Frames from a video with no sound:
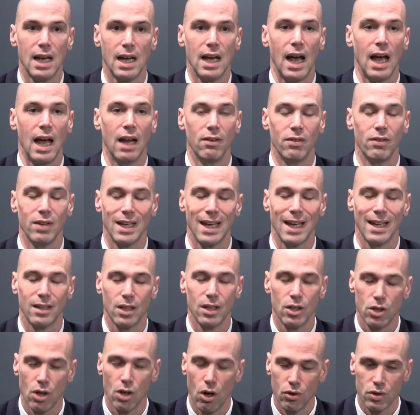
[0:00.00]
And if you get
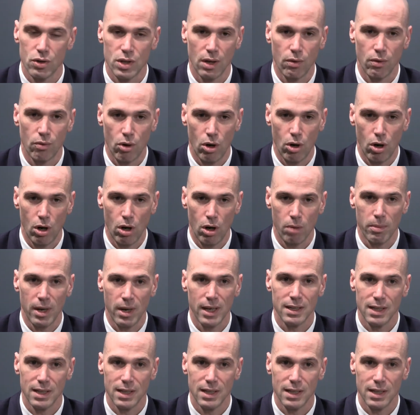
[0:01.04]
the dosing wrong by